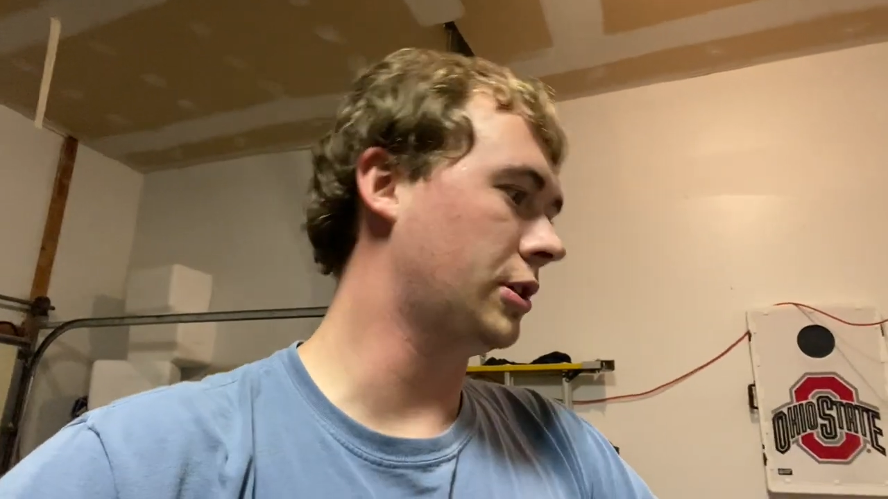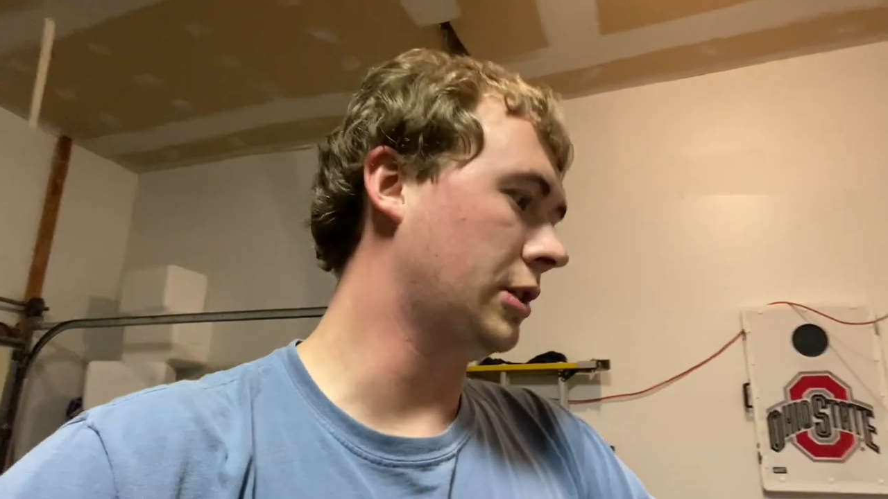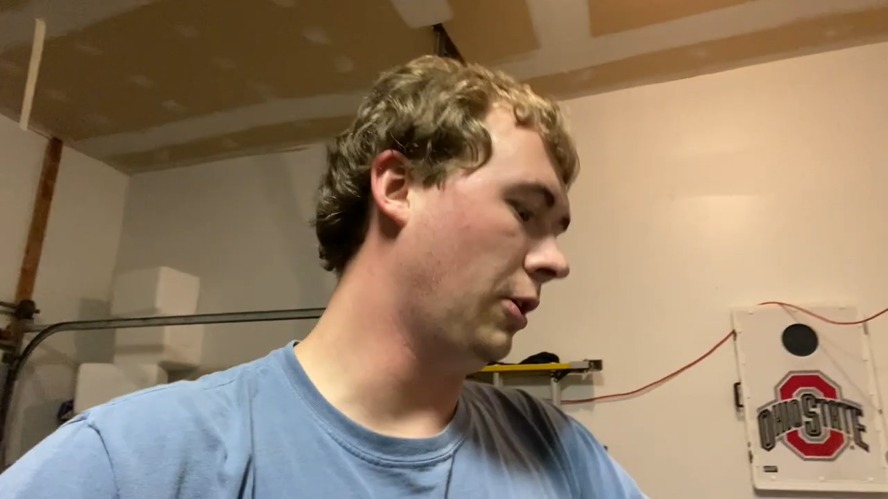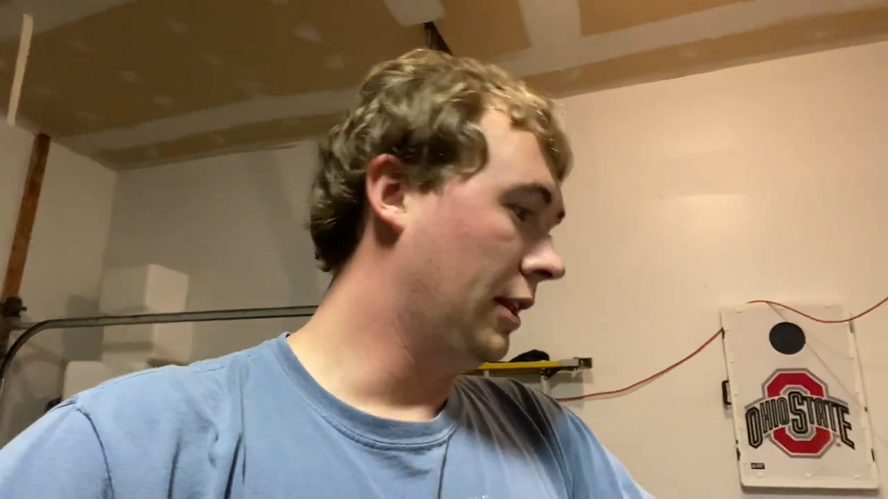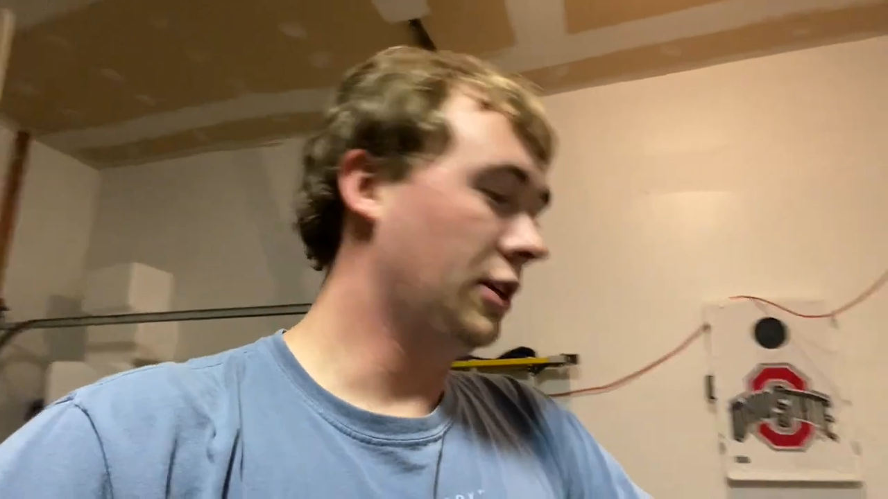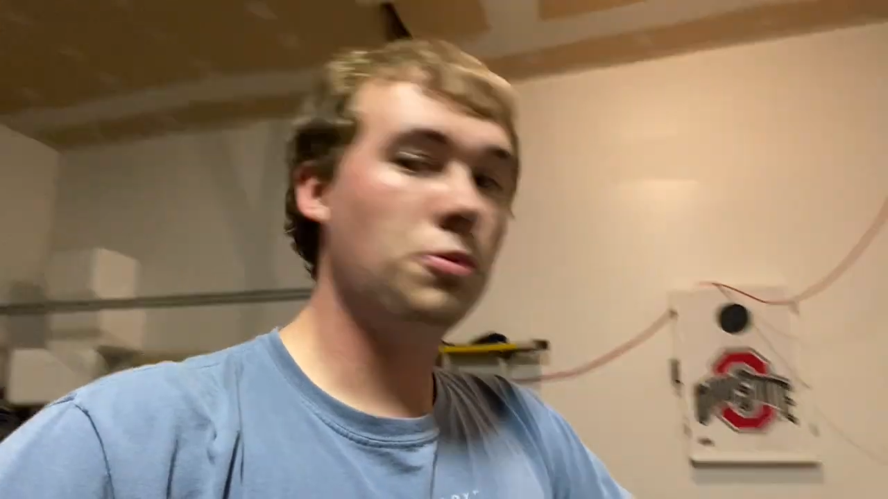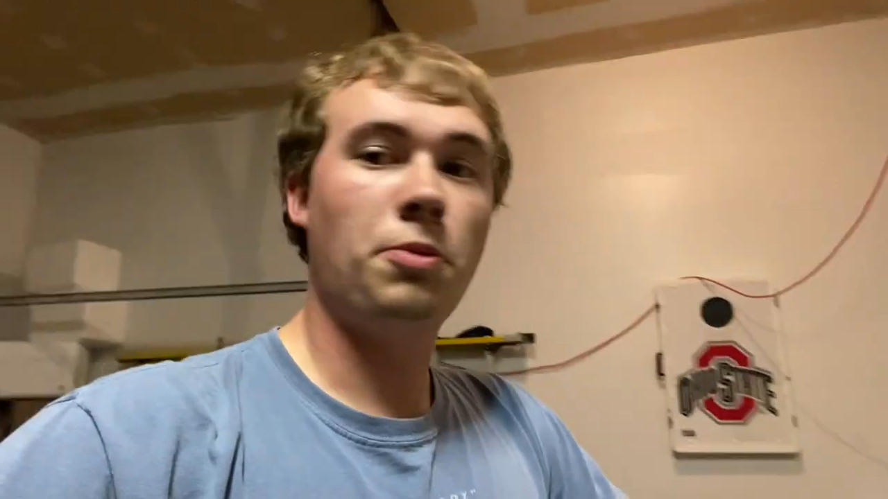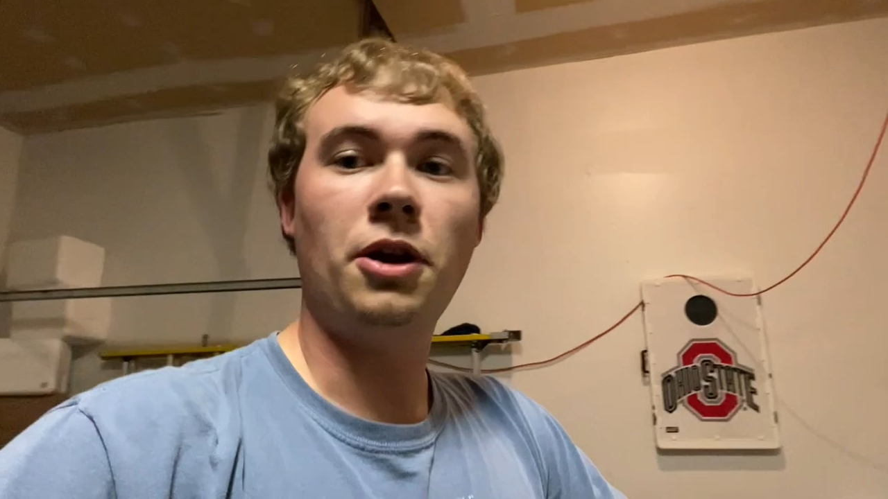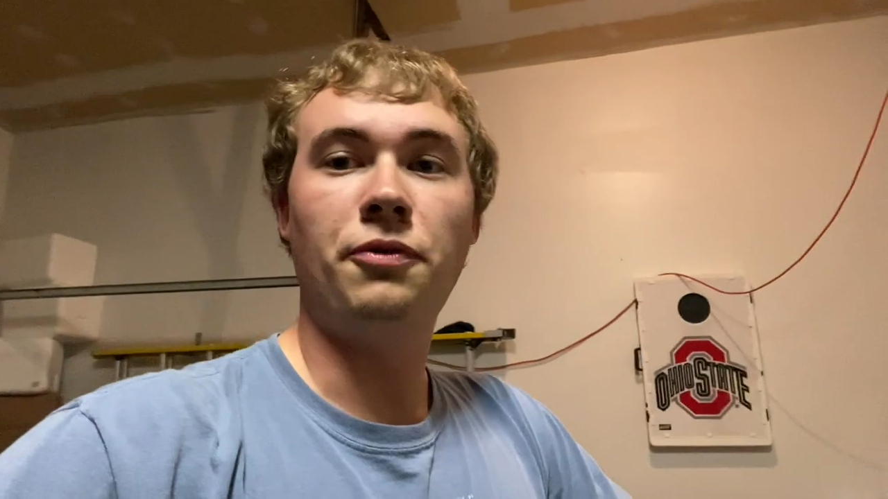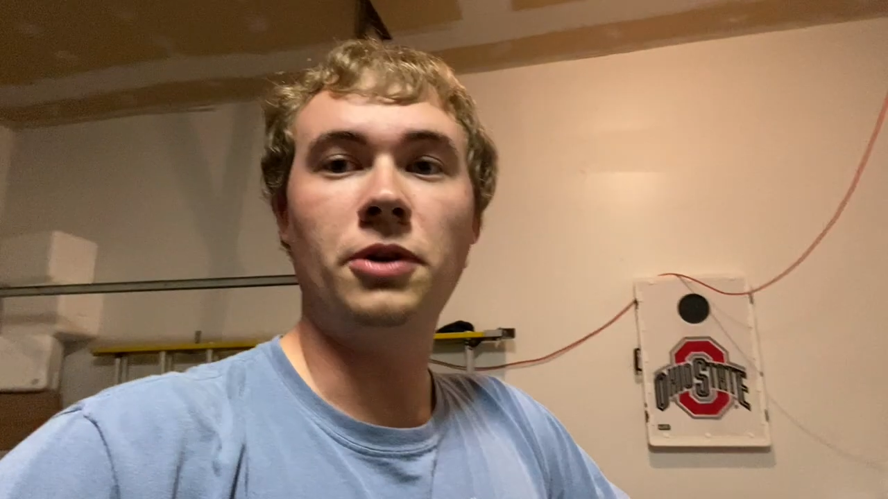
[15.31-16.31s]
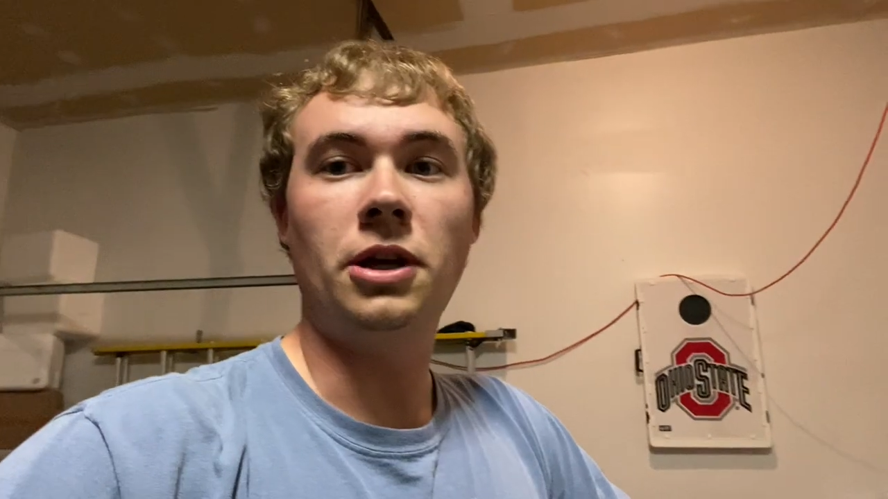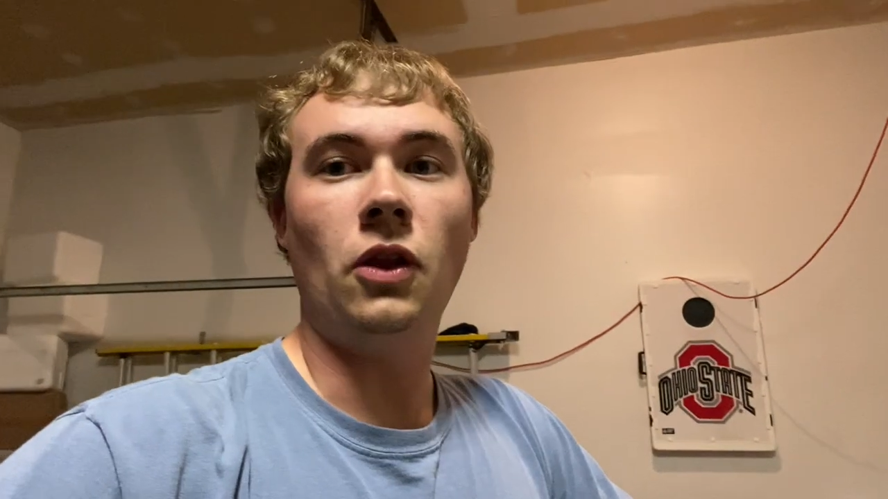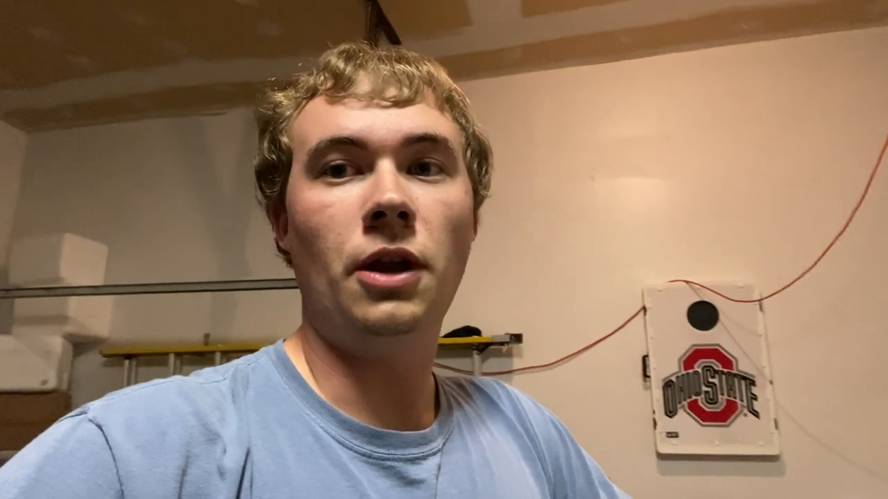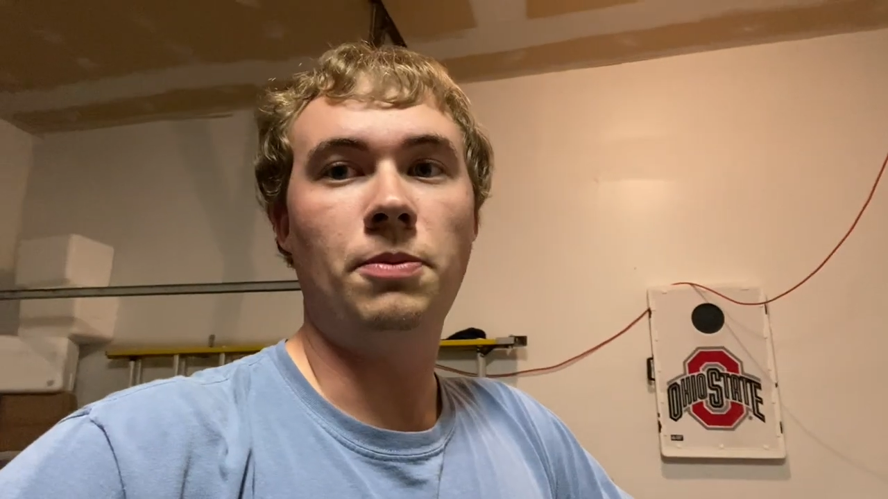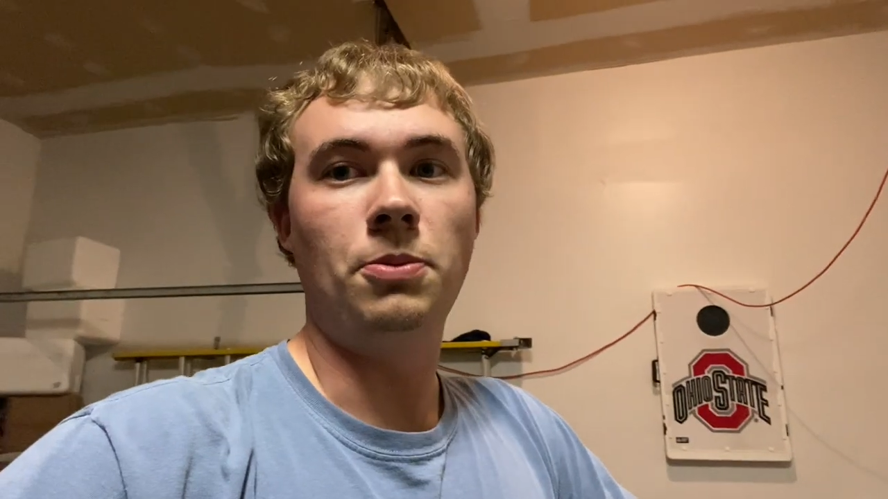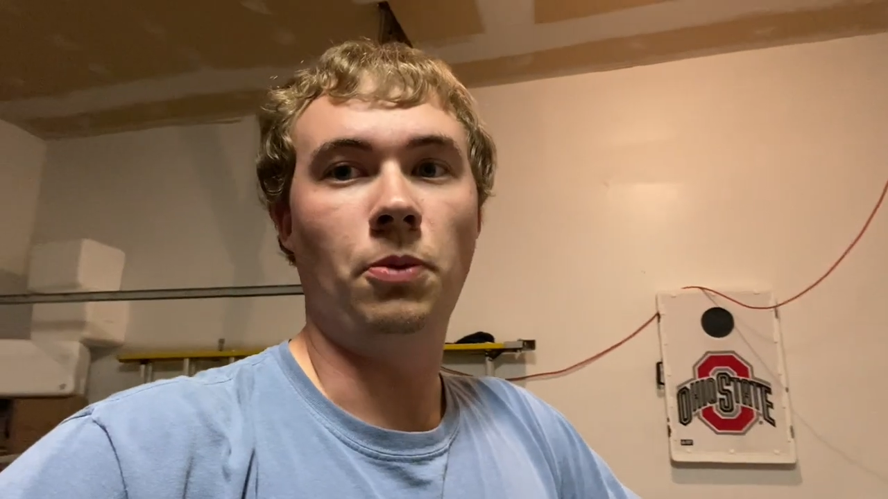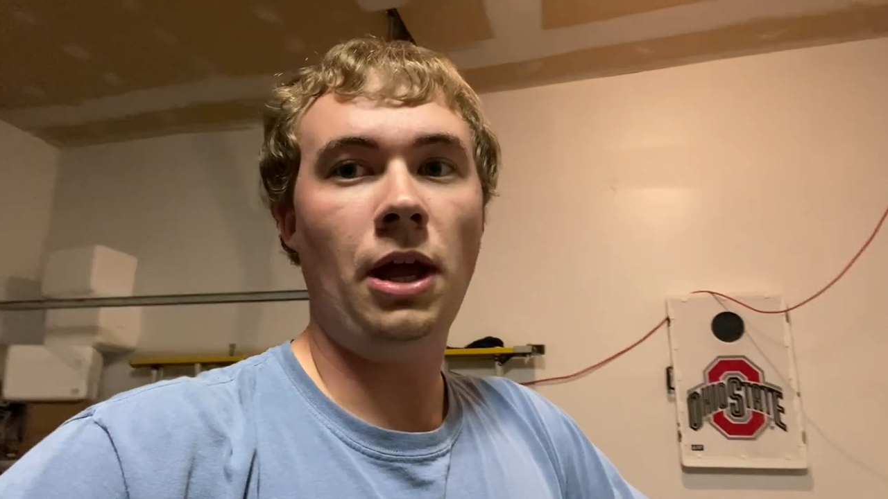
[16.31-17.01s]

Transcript: So this would probably freak a lot of people